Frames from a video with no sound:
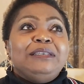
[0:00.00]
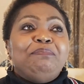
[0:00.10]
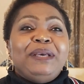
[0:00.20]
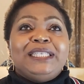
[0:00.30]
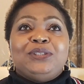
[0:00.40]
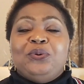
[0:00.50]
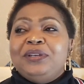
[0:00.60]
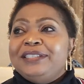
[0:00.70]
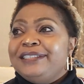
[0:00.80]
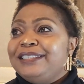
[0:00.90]
based
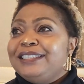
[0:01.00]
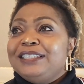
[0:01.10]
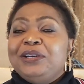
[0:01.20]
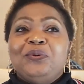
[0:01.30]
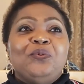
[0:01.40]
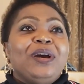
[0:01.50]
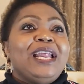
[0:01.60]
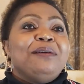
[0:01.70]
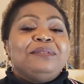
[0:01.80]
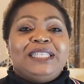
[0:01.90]
on what
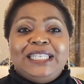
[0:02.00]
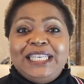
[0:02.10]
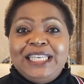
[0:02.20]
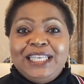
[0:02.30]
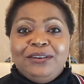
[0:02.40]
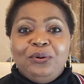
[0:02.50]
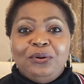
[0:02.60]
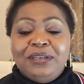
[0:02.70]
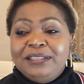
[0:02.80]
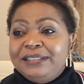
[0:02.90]
I'm seeing
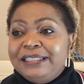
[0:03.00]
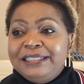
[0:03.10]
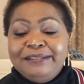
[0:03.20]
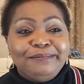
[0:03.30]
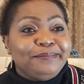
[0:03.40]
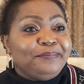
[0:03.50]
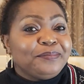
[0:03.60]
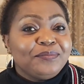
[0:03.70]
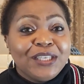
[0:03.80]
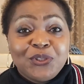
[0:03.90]
on
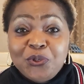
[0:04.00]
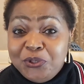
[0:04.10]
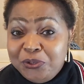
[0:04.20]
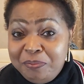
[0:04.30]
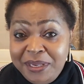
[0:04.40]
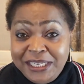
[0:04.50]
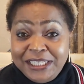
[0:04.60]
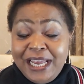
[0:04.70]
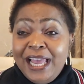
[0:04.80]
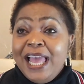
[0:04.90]
social
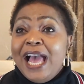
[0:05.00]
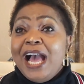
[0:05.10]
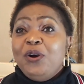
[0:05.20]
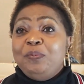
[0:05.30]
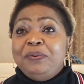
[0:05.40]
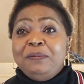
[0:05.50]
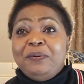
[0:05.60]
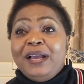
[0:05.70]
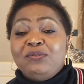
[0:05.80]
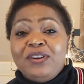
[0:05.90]
media, how people
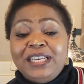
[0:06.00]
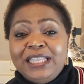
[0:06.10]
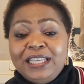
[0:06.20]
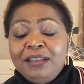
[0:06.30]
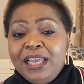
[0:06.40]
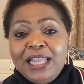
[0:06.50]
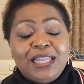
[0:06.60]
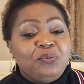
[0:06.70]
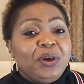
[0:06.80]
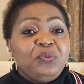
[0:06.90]
are running the the
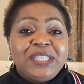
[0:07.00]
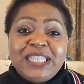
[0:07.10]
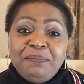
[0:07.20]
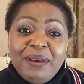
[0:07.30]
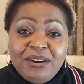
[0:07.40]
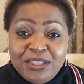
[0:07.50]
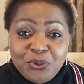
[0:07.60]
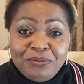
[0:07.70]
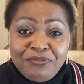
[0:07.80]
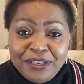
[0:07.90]
way we see marriage
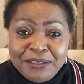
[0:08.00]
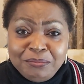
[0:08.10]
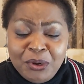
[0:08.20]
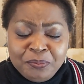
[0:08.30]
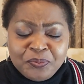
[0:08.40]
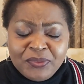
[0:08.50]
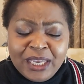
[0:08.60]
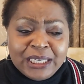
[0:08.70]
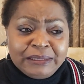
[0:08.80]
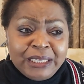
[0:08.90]
on um,
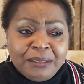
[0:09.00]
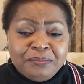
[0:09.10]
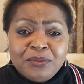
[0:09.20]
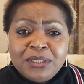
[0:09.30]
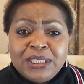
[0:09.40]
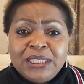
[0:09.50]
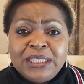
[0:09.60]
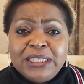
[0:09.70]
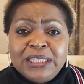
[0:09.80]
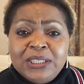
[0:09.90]
um
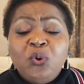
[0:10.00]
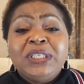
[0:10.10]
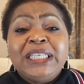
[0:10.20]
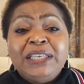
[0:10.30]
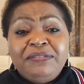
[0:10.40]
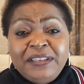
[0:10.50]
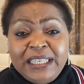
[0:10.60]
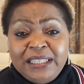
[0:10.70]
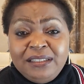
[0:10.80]
on TV.